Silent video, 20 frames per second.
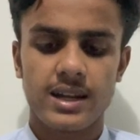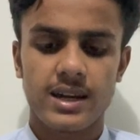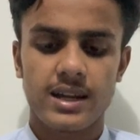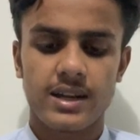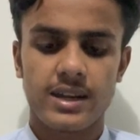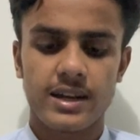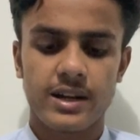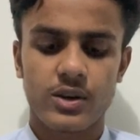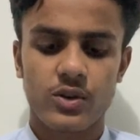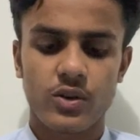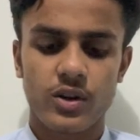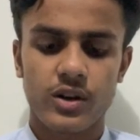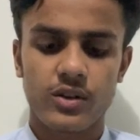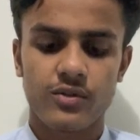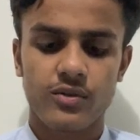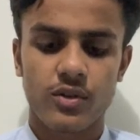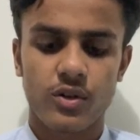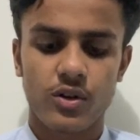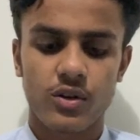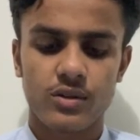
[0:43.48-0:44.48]

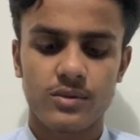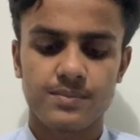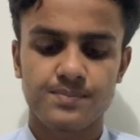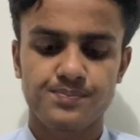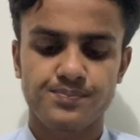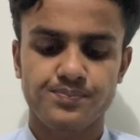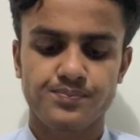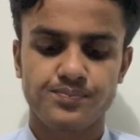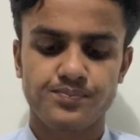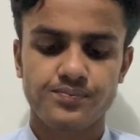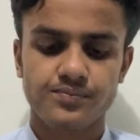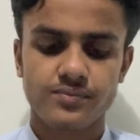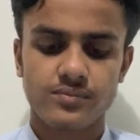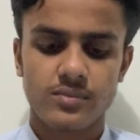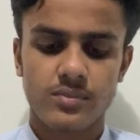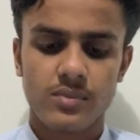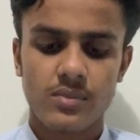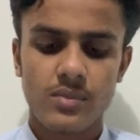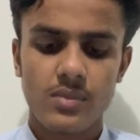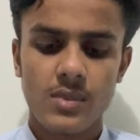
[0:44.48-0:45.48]
Android phone
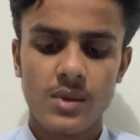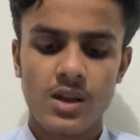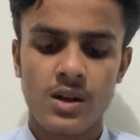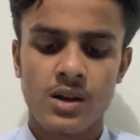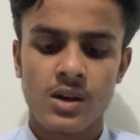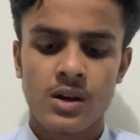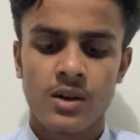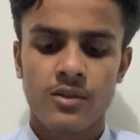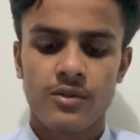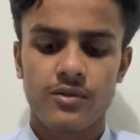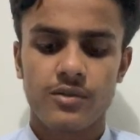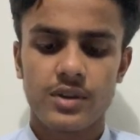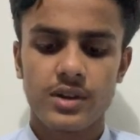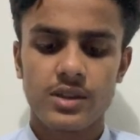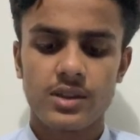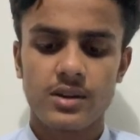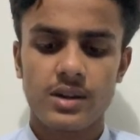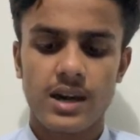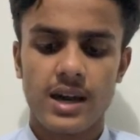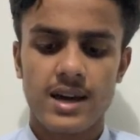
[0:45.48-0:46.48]

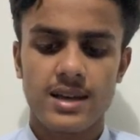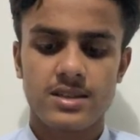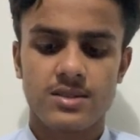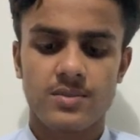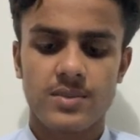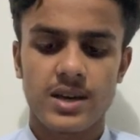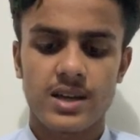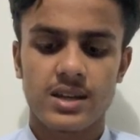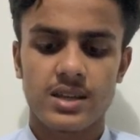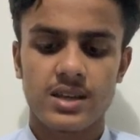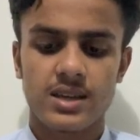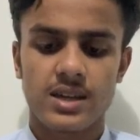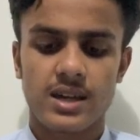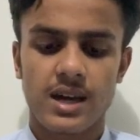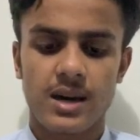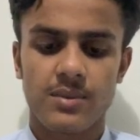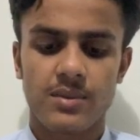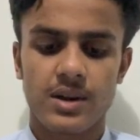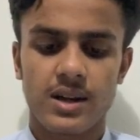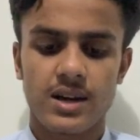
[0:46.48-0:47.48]
with as many
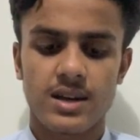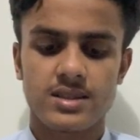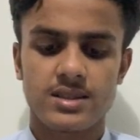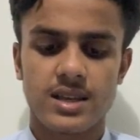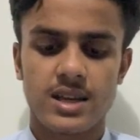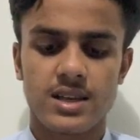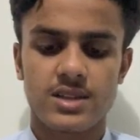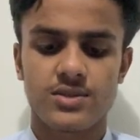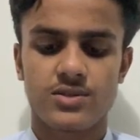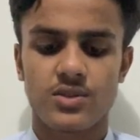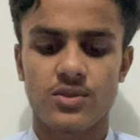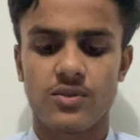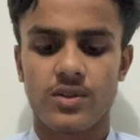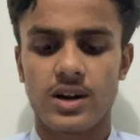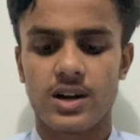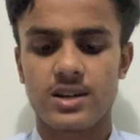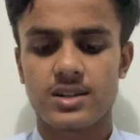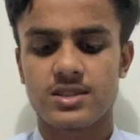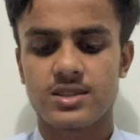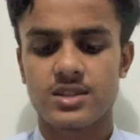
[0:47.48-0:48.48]
cameras as you
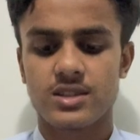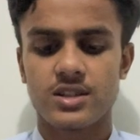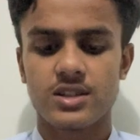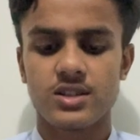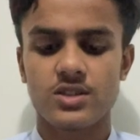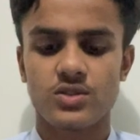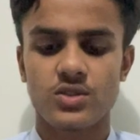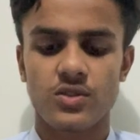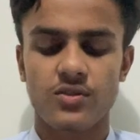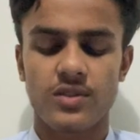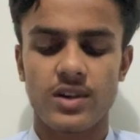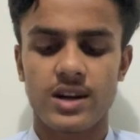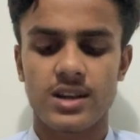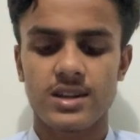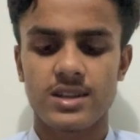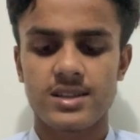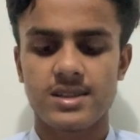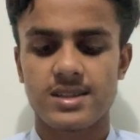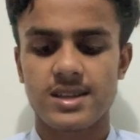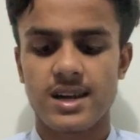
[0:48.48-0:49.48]
want, screens of
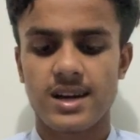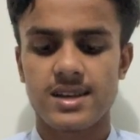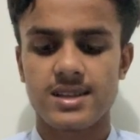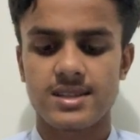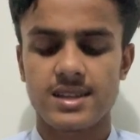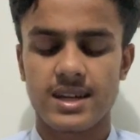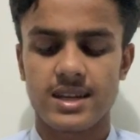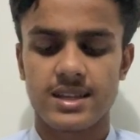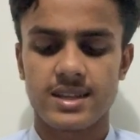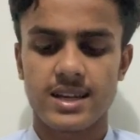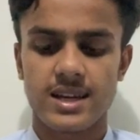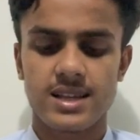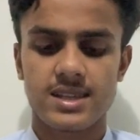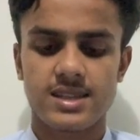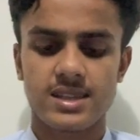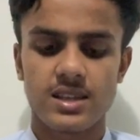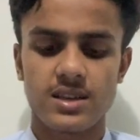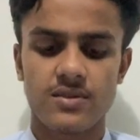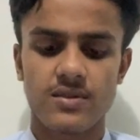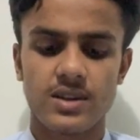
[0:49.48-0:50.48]
any size, and
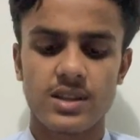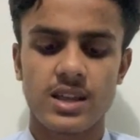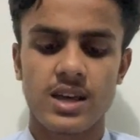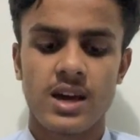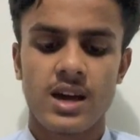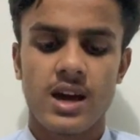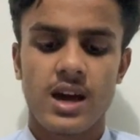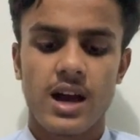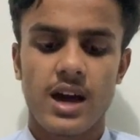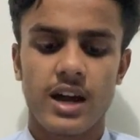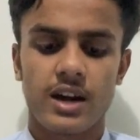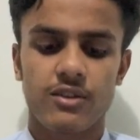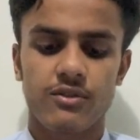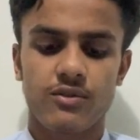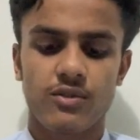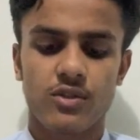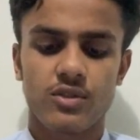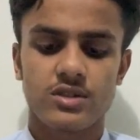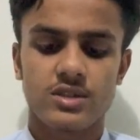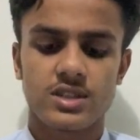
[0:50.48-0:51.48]
yes, even
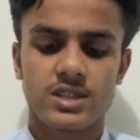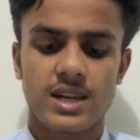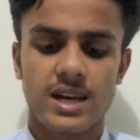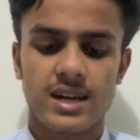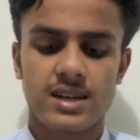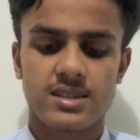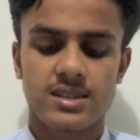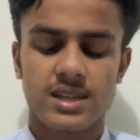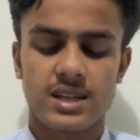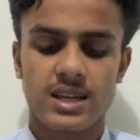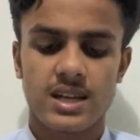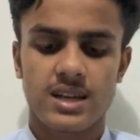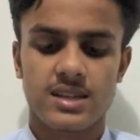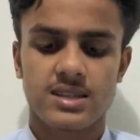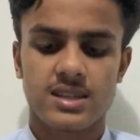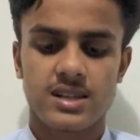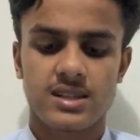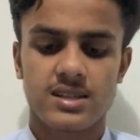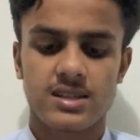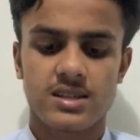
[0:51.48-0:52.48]
headphone jacks and
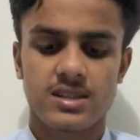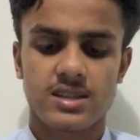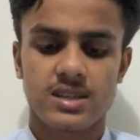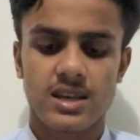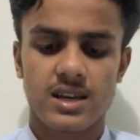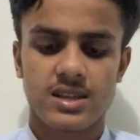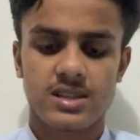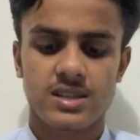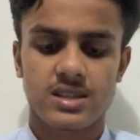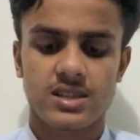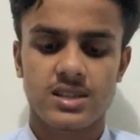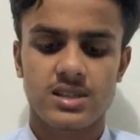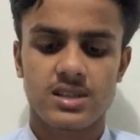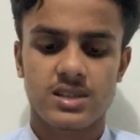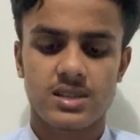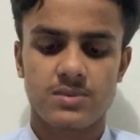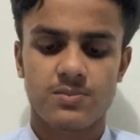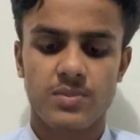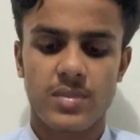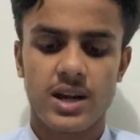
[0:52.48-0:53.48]

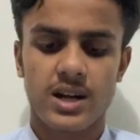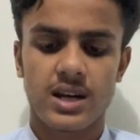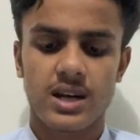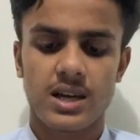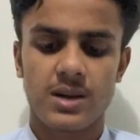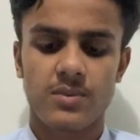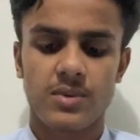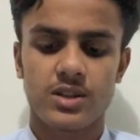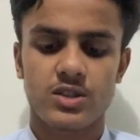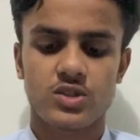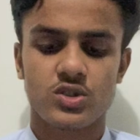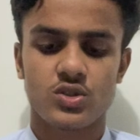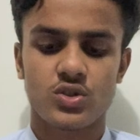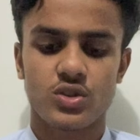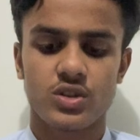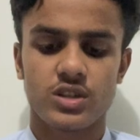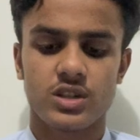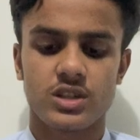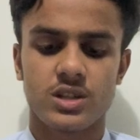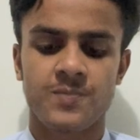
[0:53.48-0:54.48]
expandable
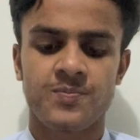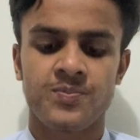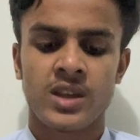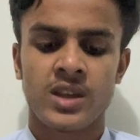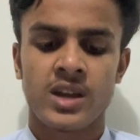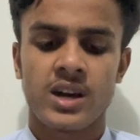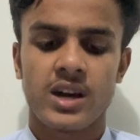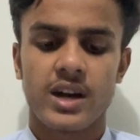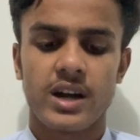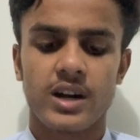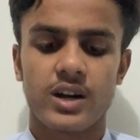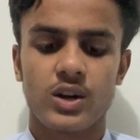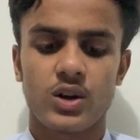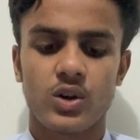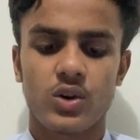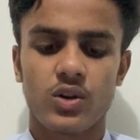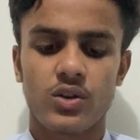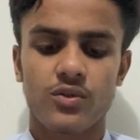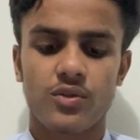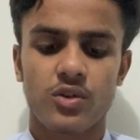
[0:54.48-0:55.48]
storage. And
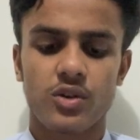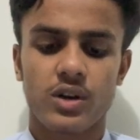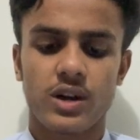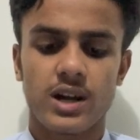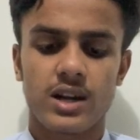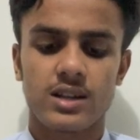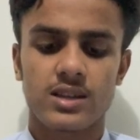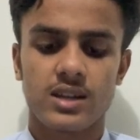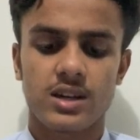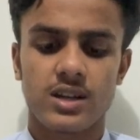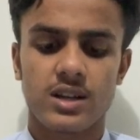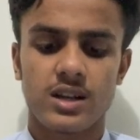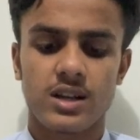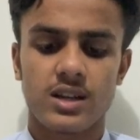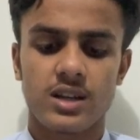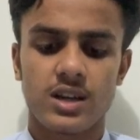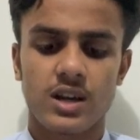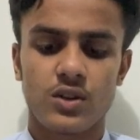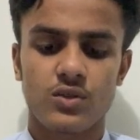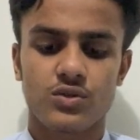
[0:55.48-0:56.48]
don't forget the
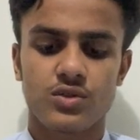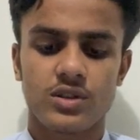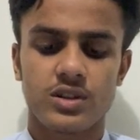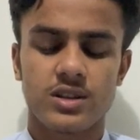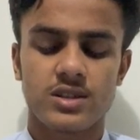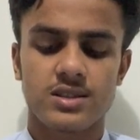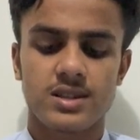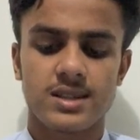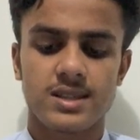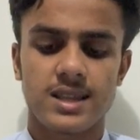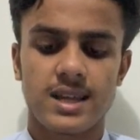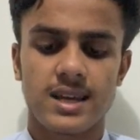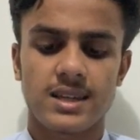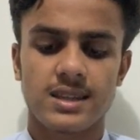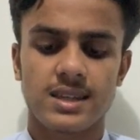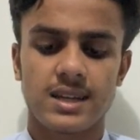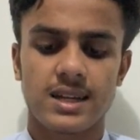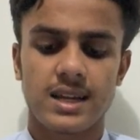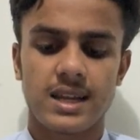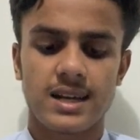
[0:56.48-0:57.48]
really outdated designs
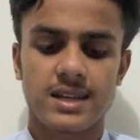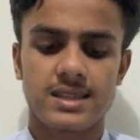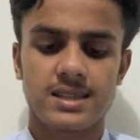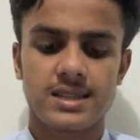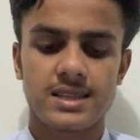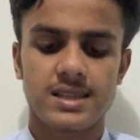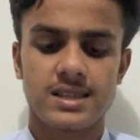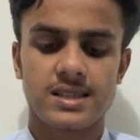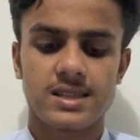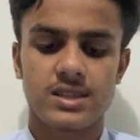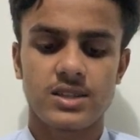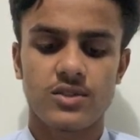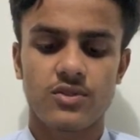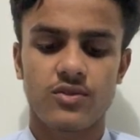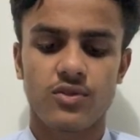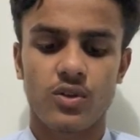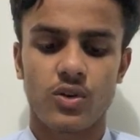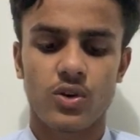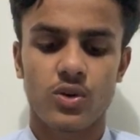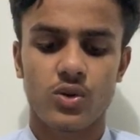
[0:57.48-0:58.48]
like the Galaxy Z
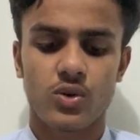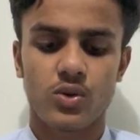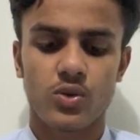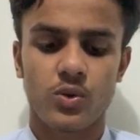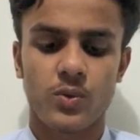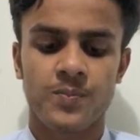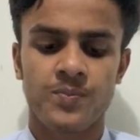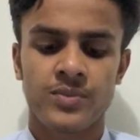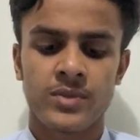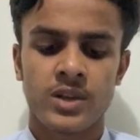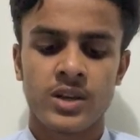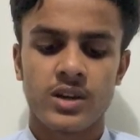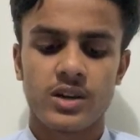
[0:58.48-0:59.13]
Fold too.